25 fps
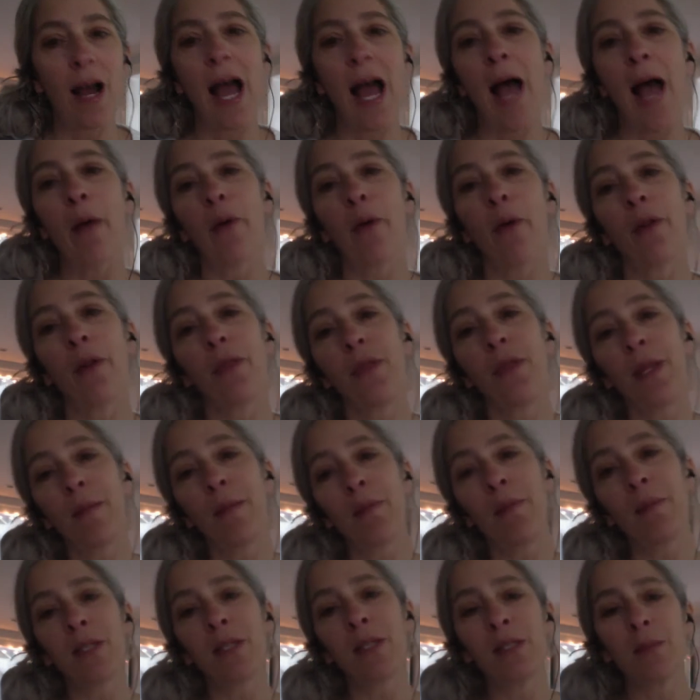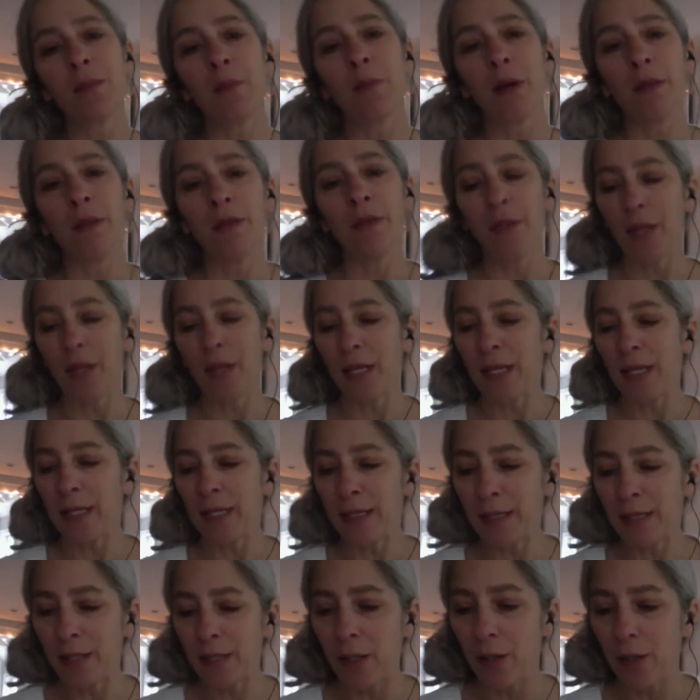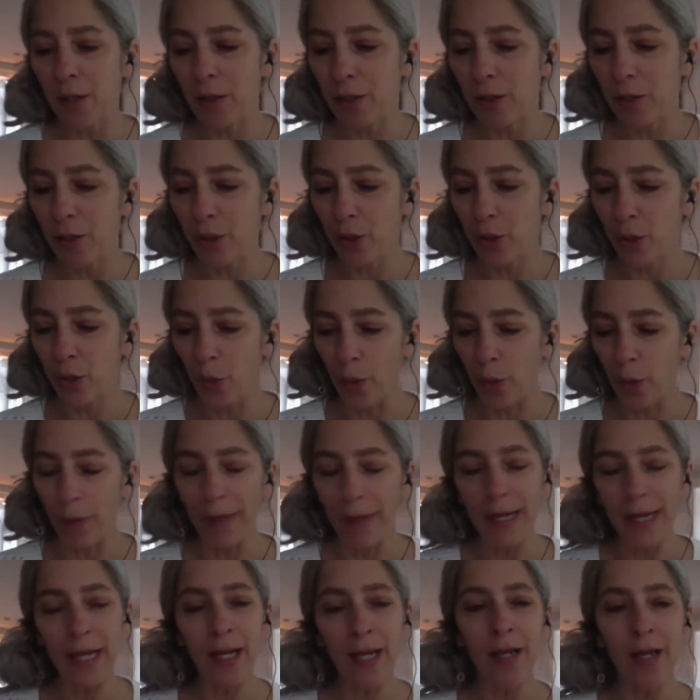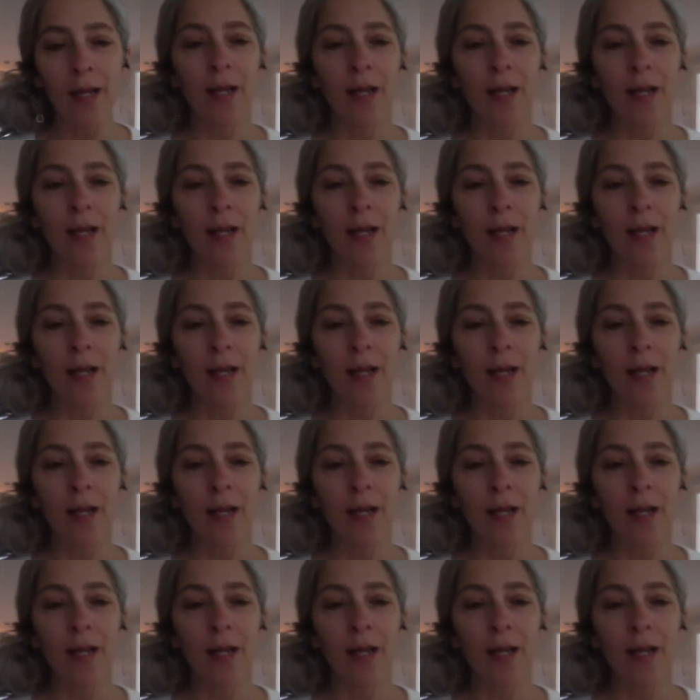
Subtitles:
Our theme this month is story,